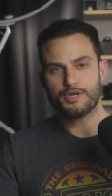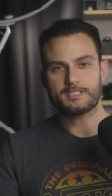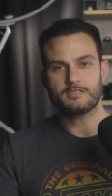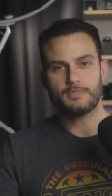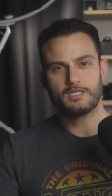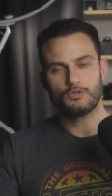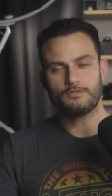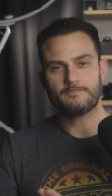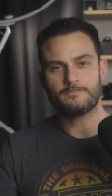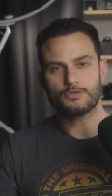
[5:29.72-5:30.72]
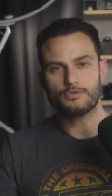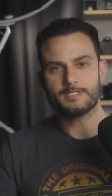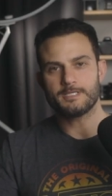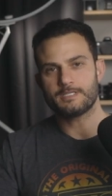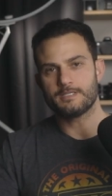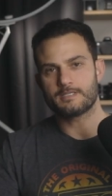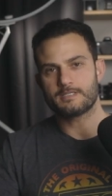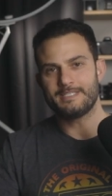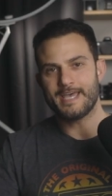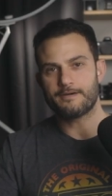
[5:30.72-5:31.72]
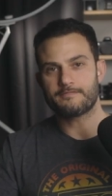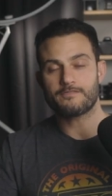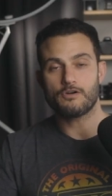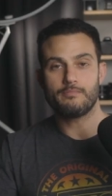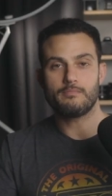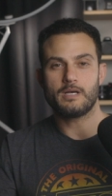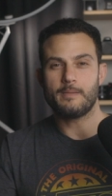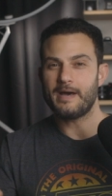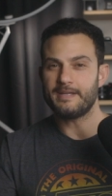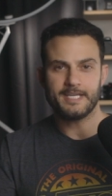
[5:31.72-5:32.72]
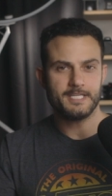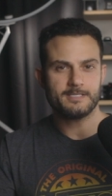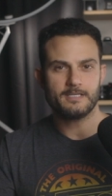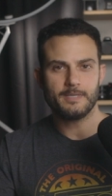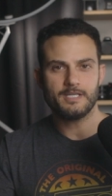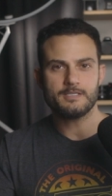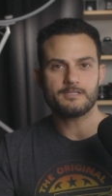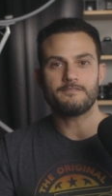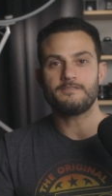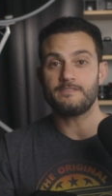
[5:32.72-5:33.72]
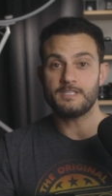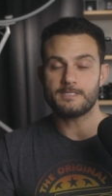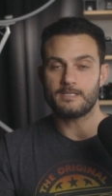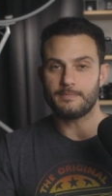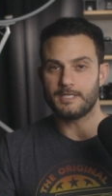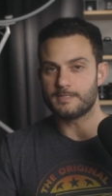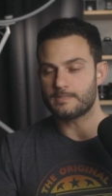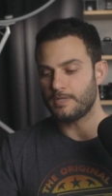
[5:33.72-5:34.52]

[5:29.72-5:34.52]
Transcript: brings the minimal focal distance down from about 80 centimeters to 50 centimeters,